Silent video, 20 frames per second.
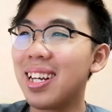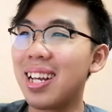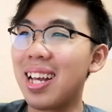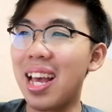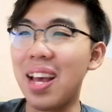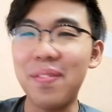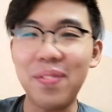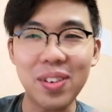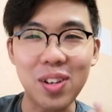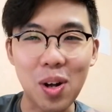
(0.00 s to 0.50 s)

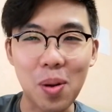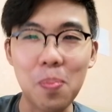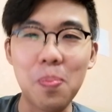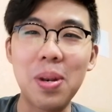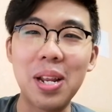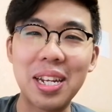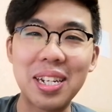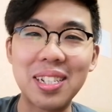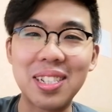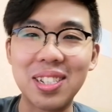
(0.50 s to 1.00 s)
ever
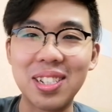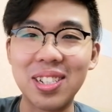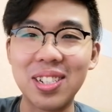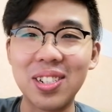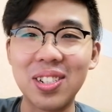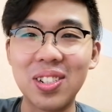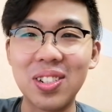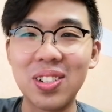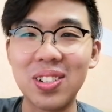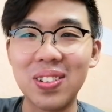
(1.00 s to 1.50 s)
complained to
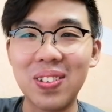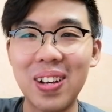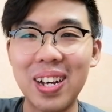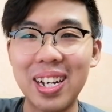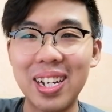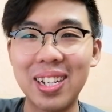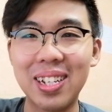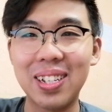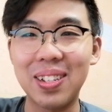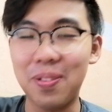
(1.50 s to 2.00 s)
you,
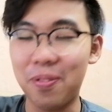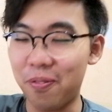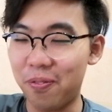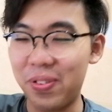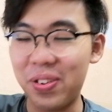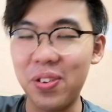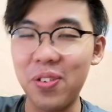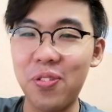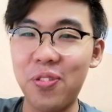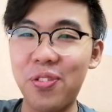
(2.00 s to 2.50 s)
well,
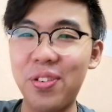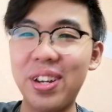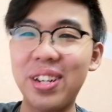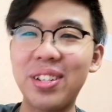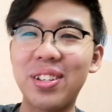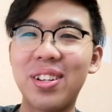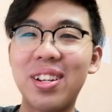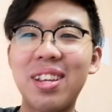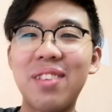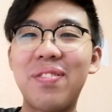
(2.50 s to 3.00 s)
feel free
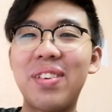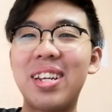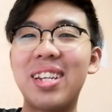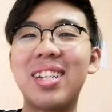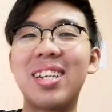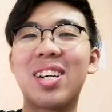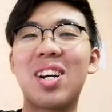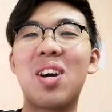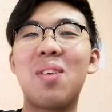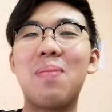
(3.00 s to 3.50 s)
to leave it in
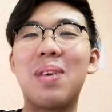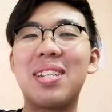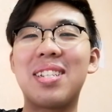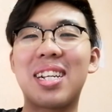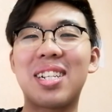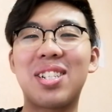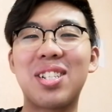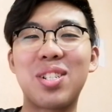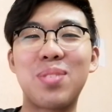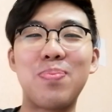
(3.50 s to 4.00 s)
the comment
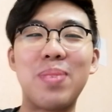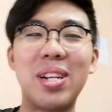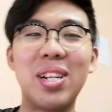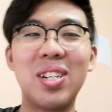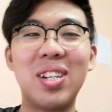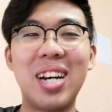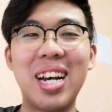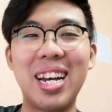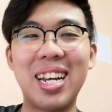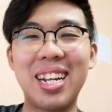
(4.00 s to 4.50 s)
sections
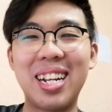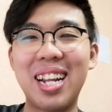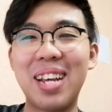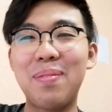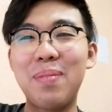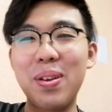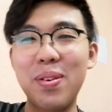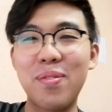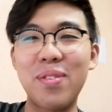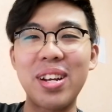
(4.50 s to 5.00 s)
below and
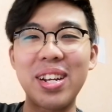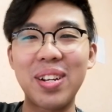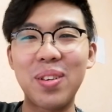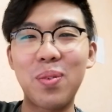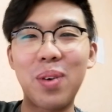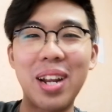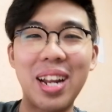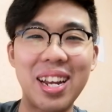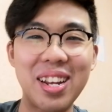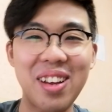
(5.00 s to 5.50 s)
let me read
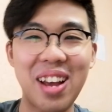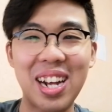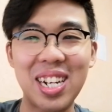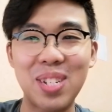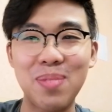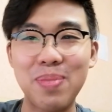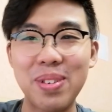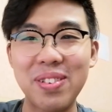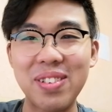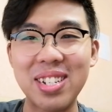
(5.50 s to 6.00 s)
what are your
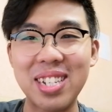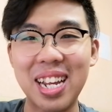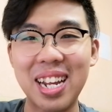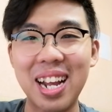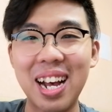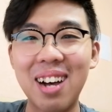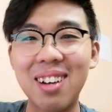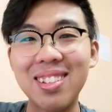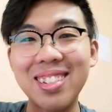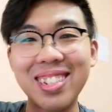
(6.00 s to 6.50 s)
experience and
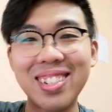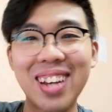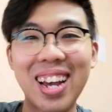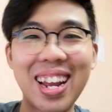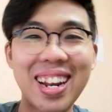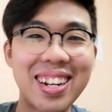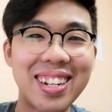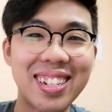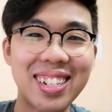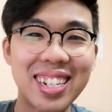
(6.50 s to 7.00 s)
how did you
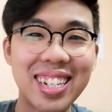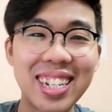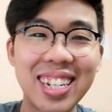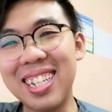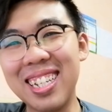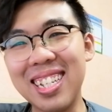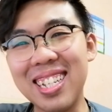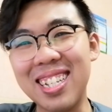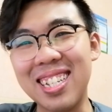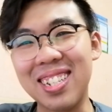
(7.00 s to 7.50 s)
handle it.
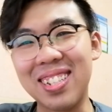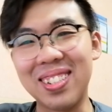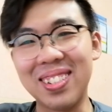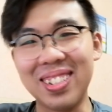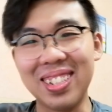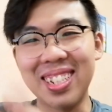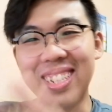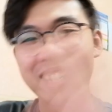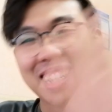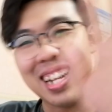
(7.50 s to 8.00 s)
So
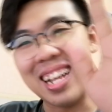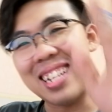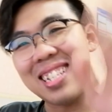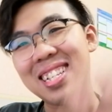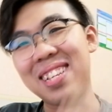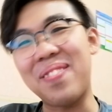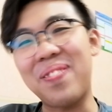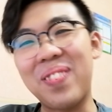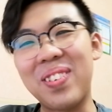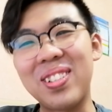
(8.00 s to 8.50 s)
that's
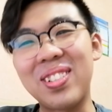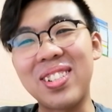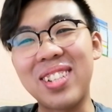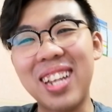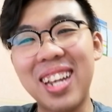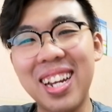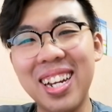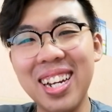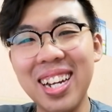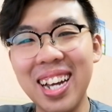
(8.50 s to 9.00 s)
it for
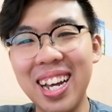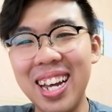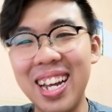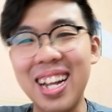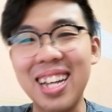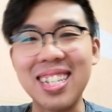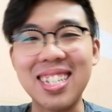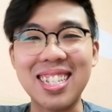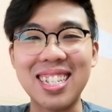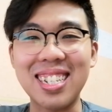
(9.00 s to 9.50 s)
today and
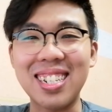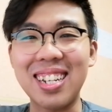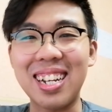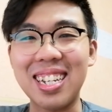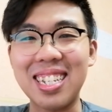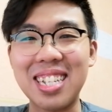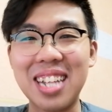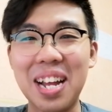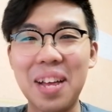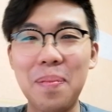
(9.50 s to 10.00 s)
I'll see you
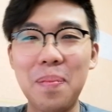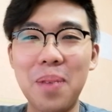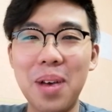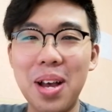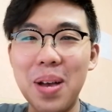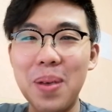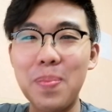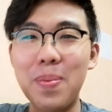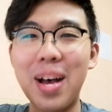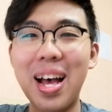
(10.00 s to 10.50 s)
next time.
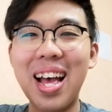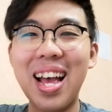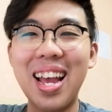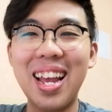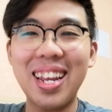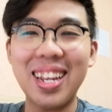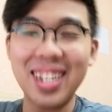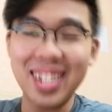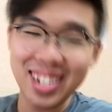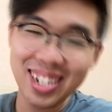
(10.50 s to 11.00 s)

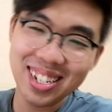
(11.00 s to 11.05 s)
Bye!